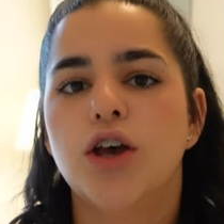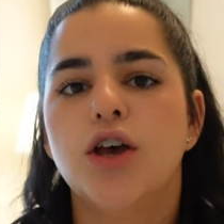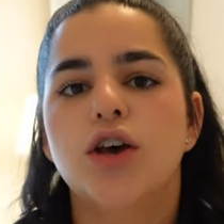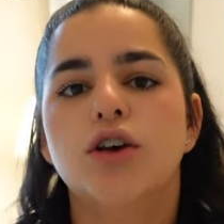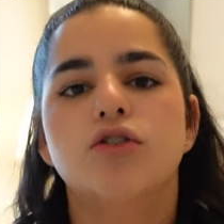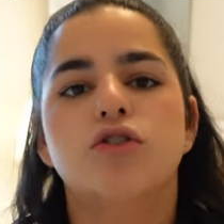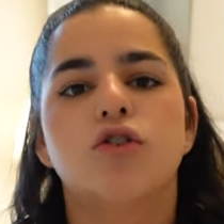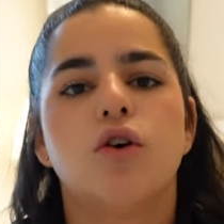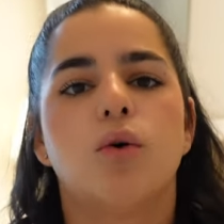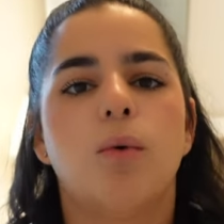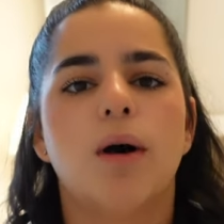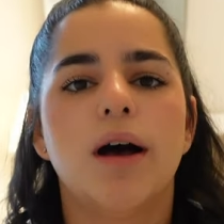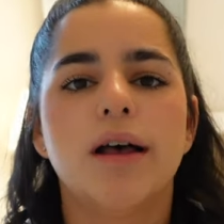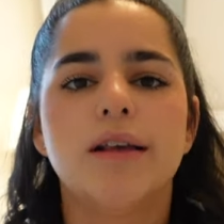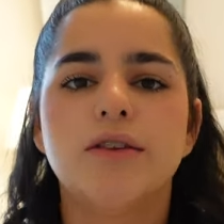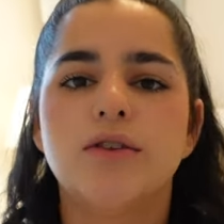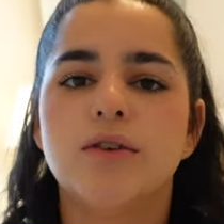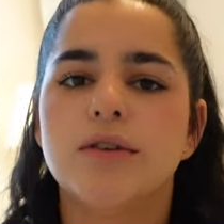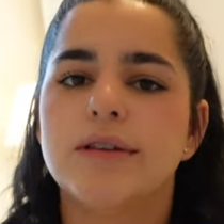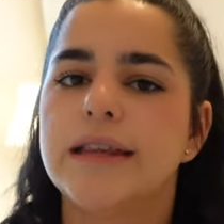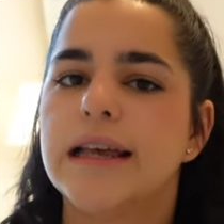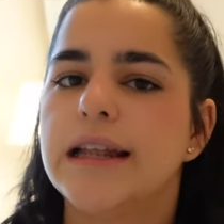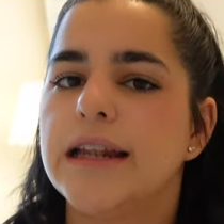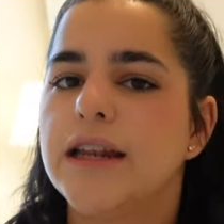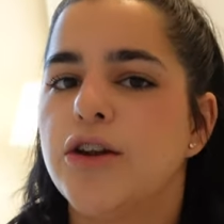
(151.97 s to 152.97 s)
So once you
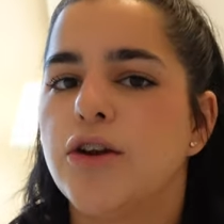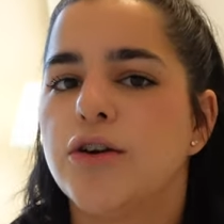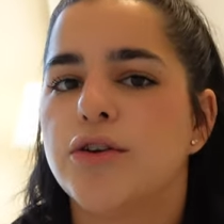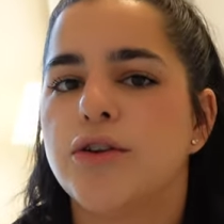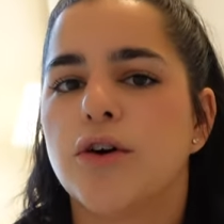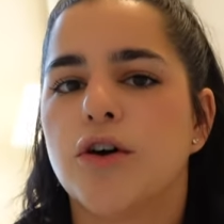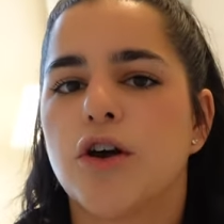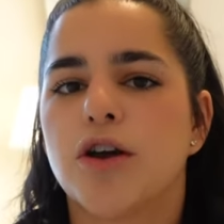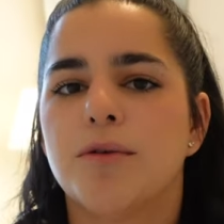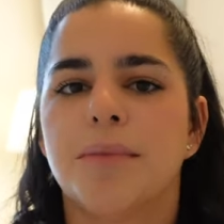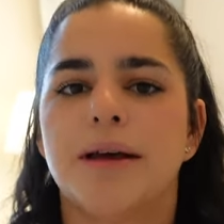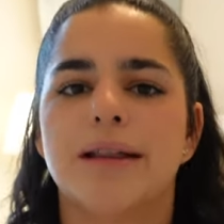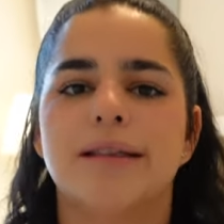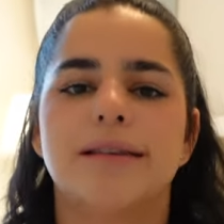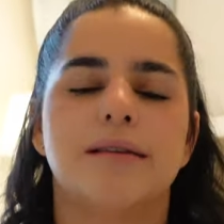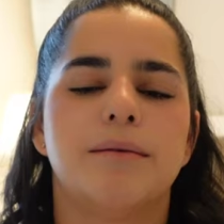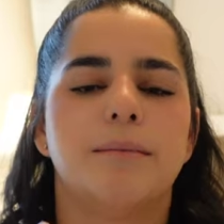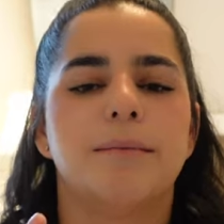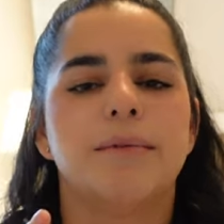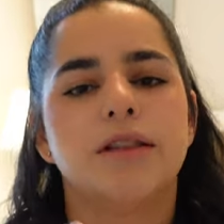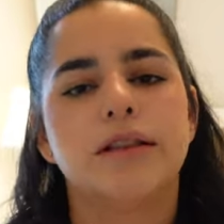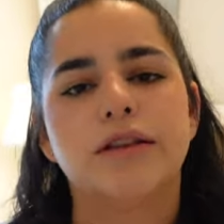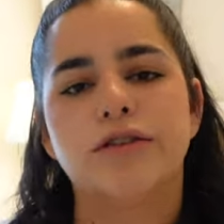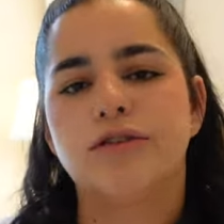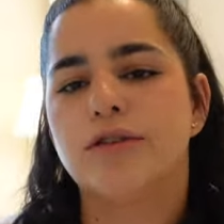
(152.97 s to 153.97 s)
send in your documents,
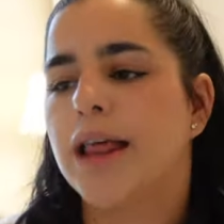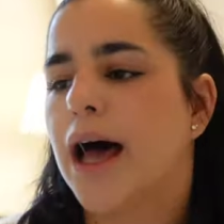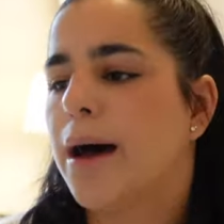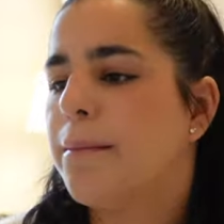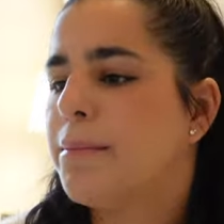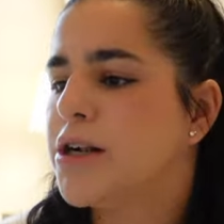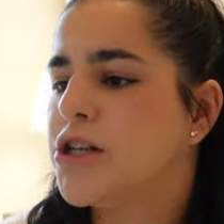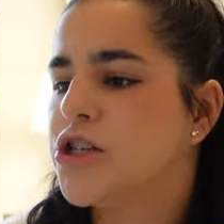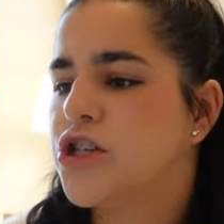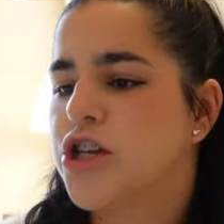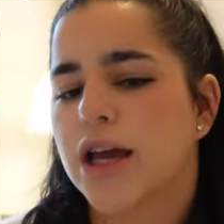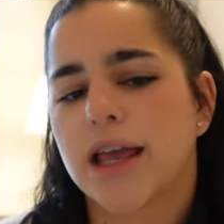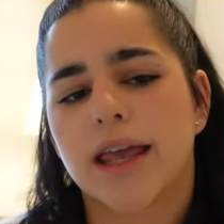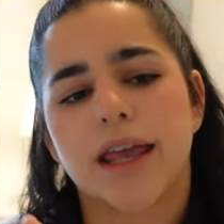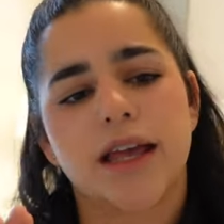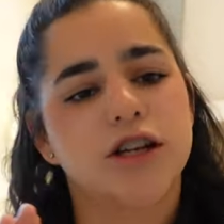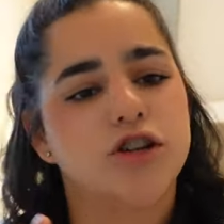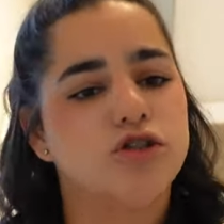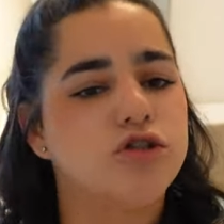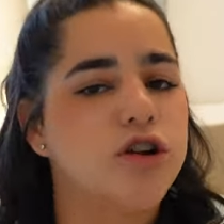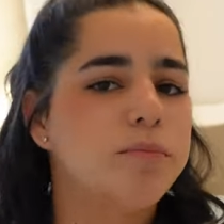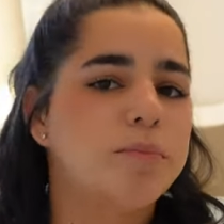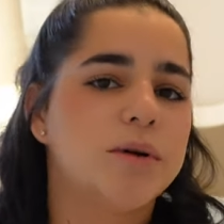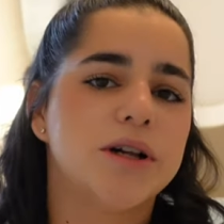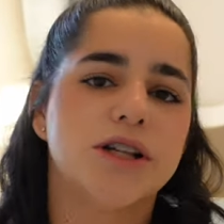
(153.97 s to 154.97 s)
double check it,
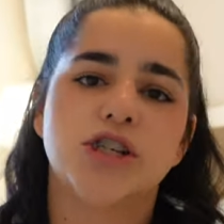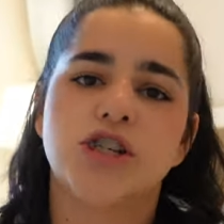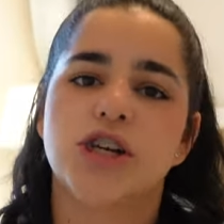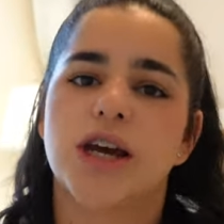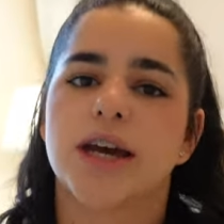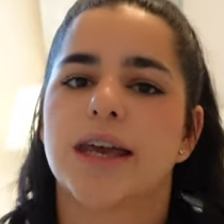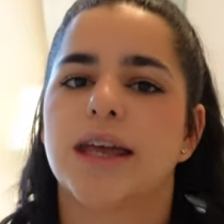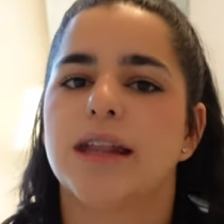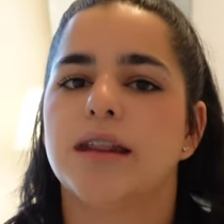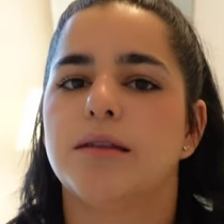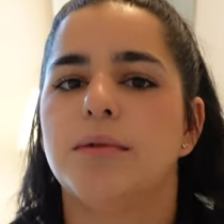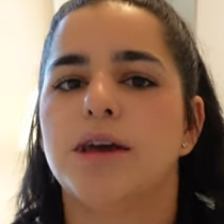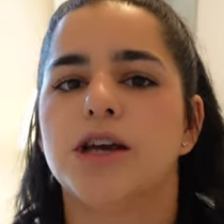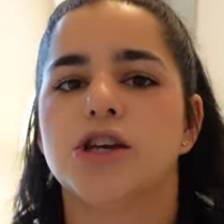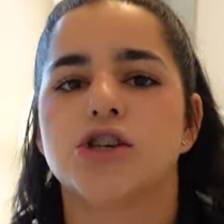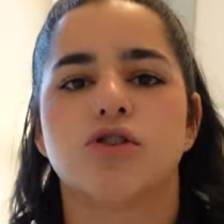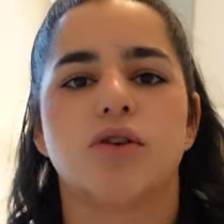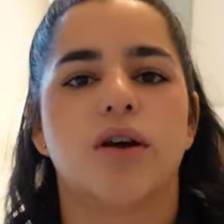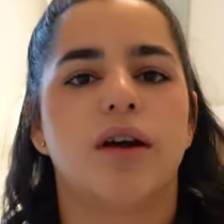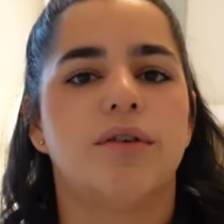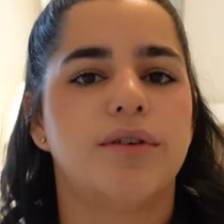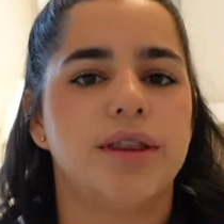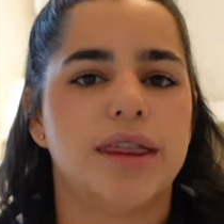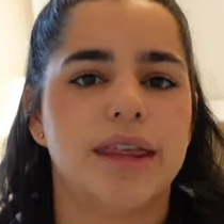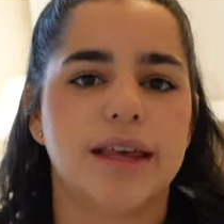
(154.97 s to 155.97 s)
triple check it, make sure
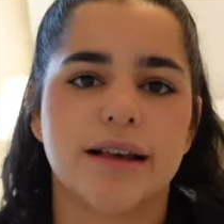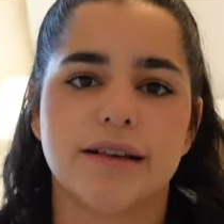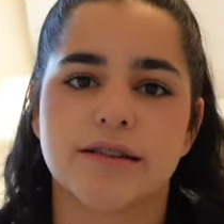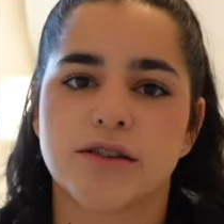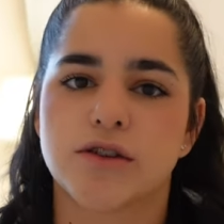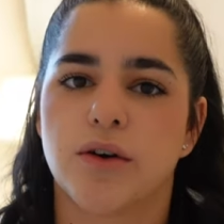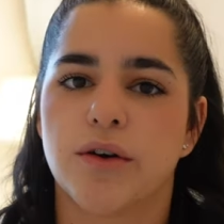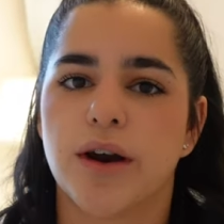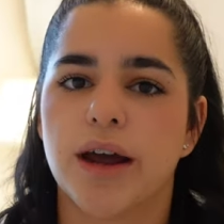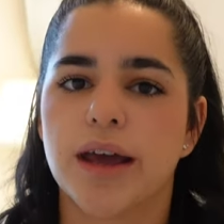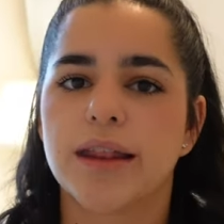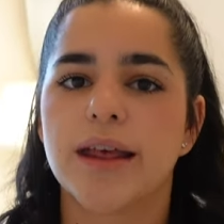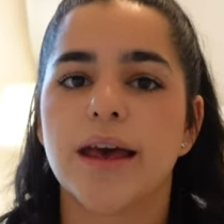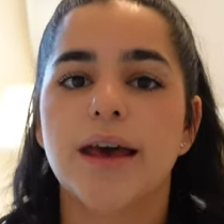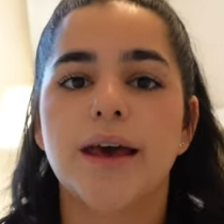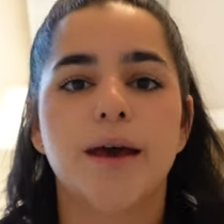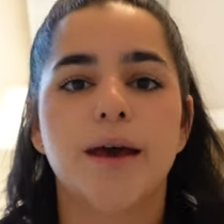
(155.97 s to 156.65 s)
everything is correct,